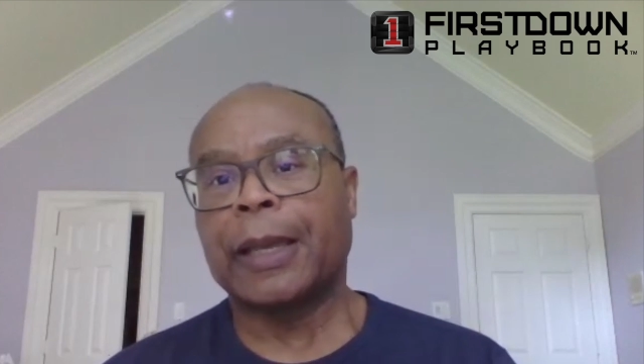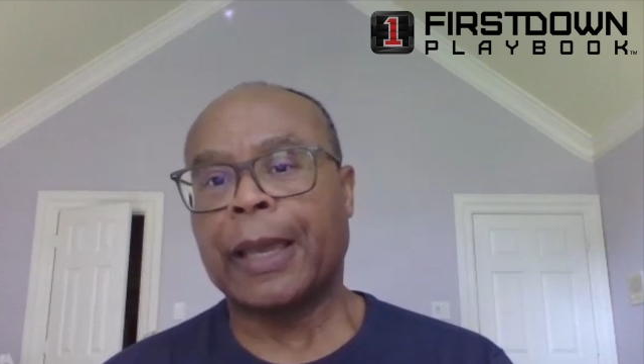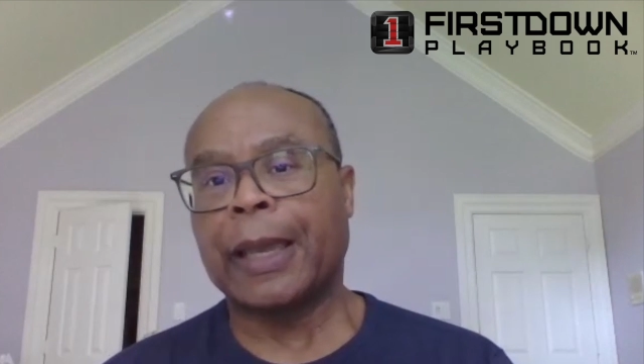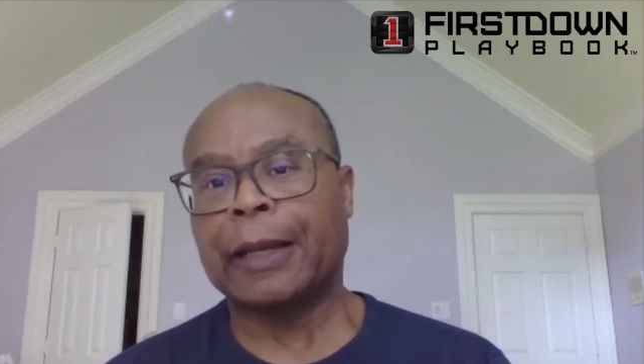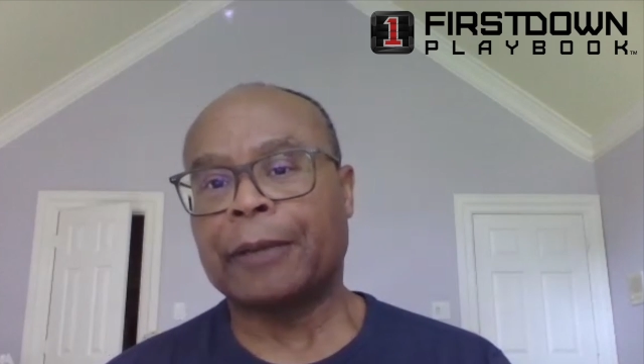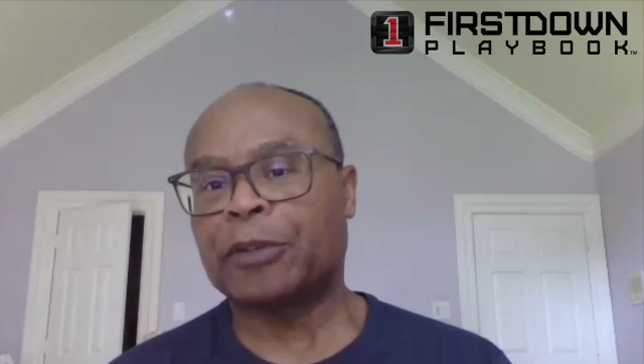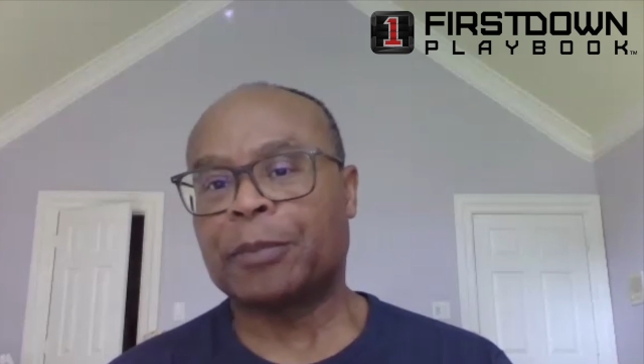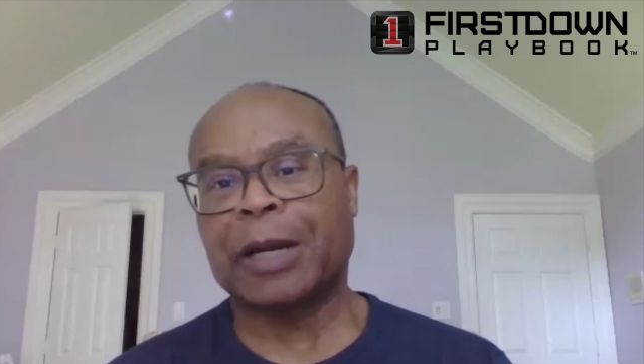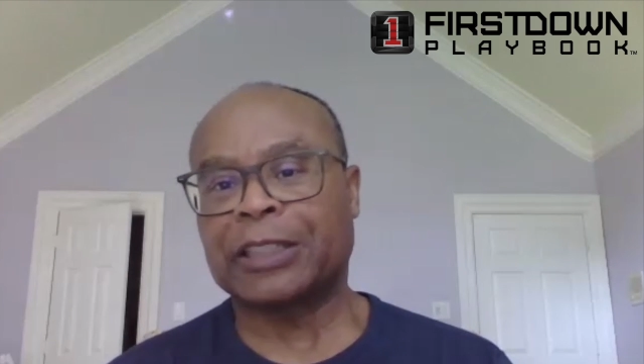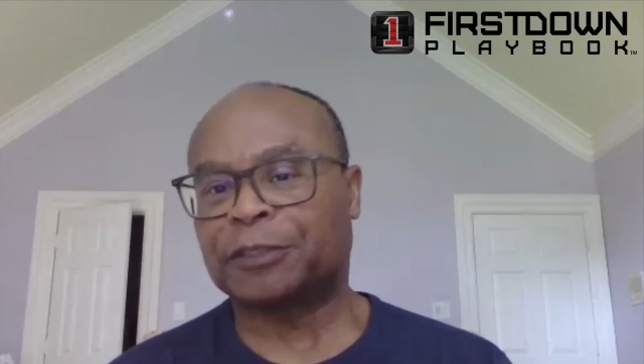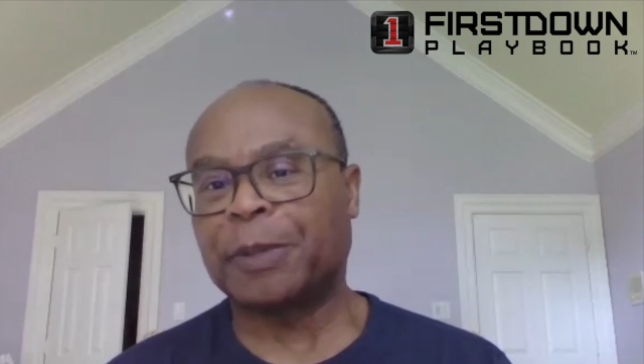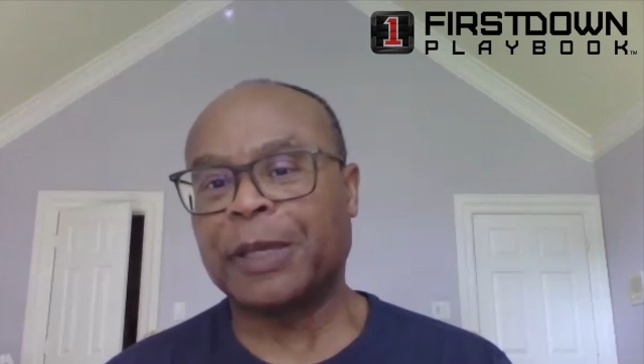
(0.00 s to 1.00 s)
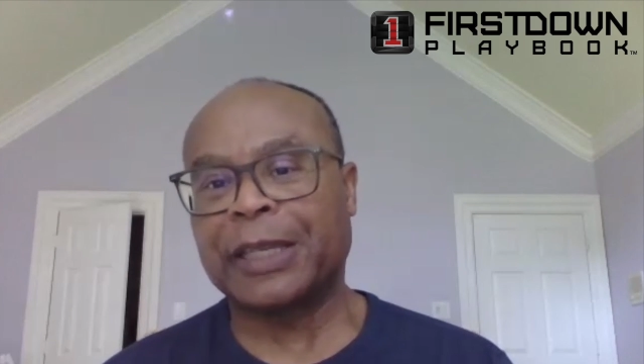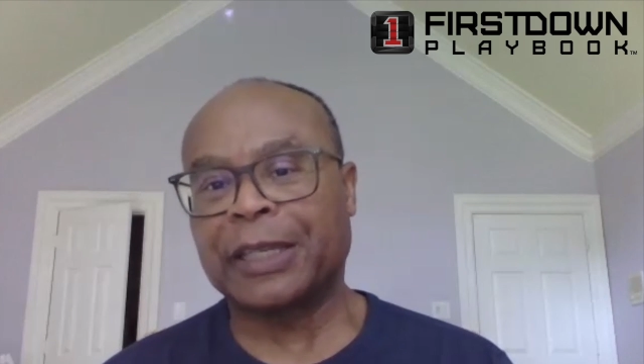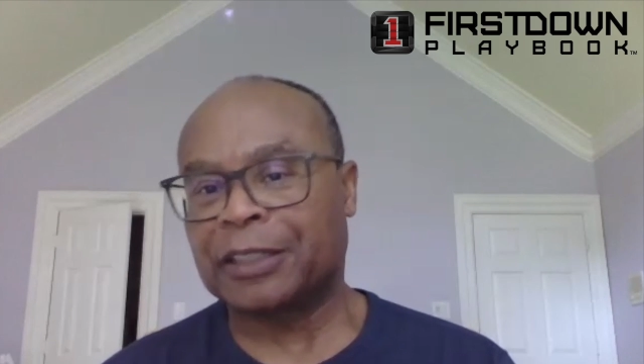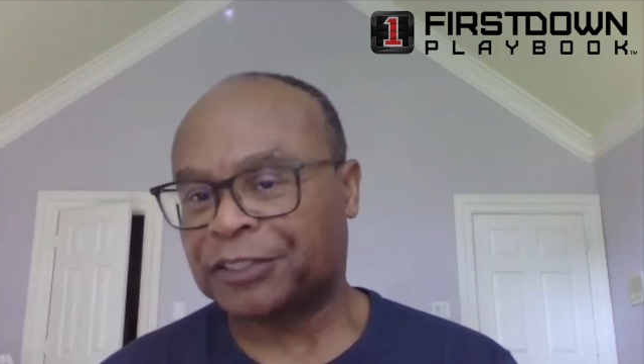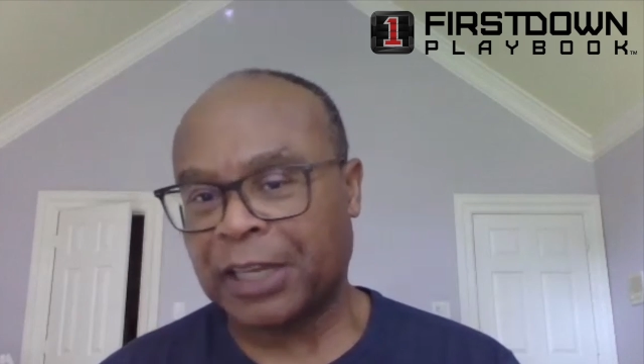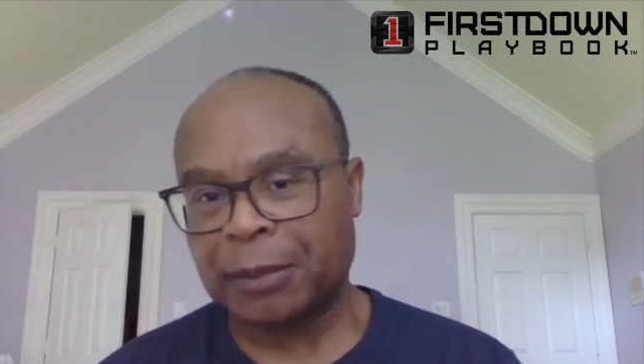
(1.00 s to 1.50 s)
and everybody
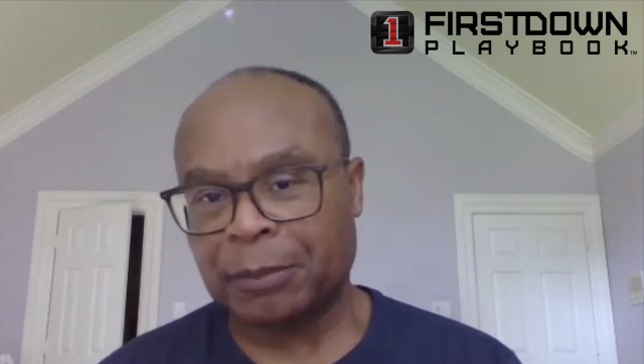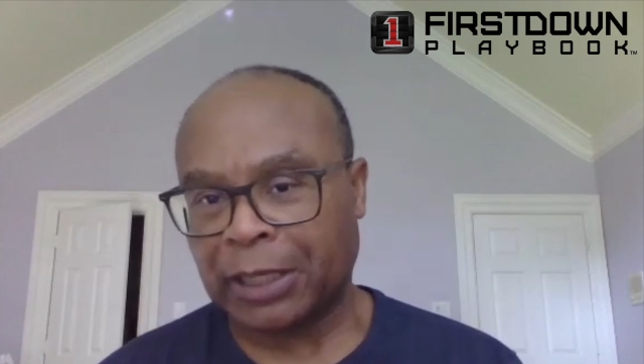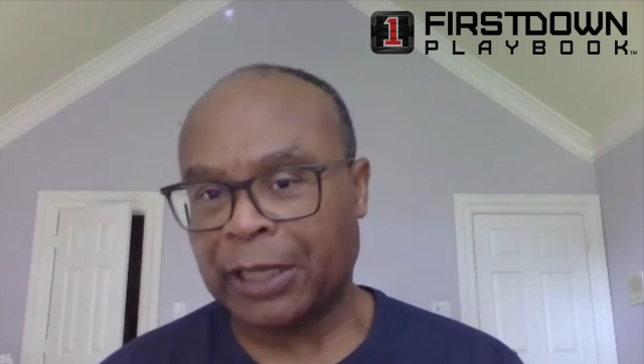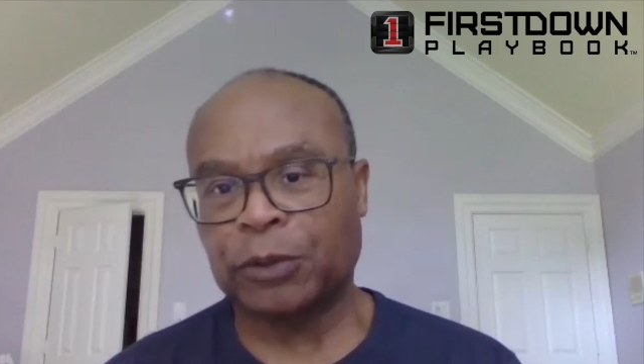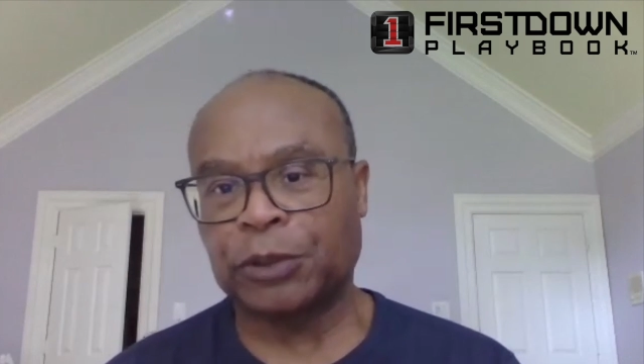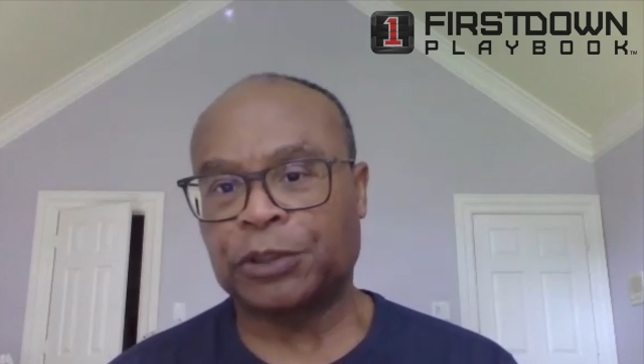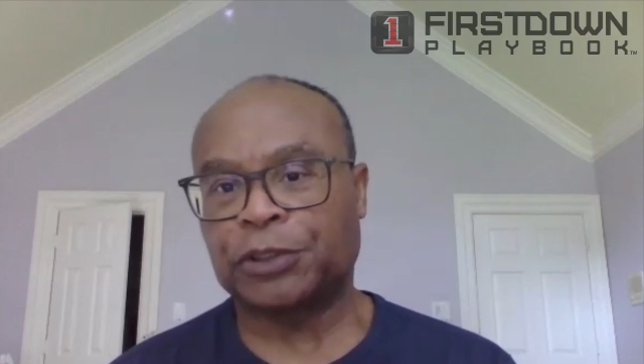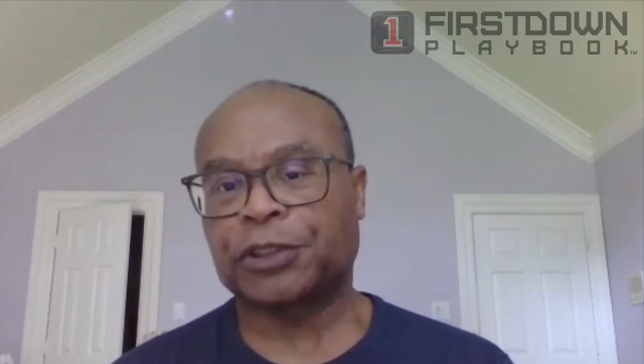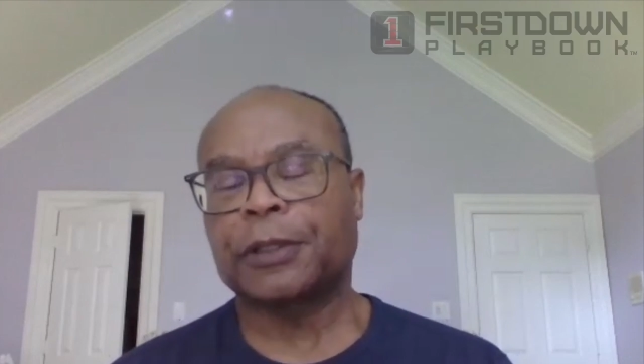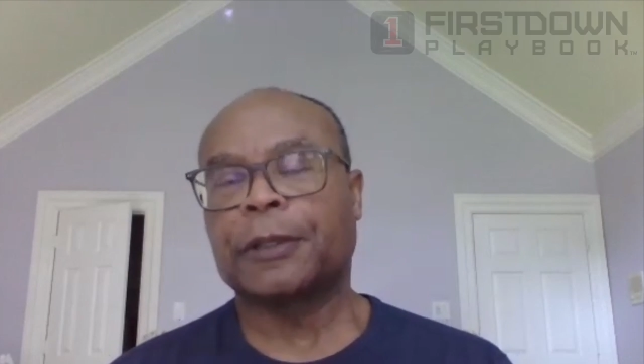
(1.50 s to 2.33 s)
speaking the same language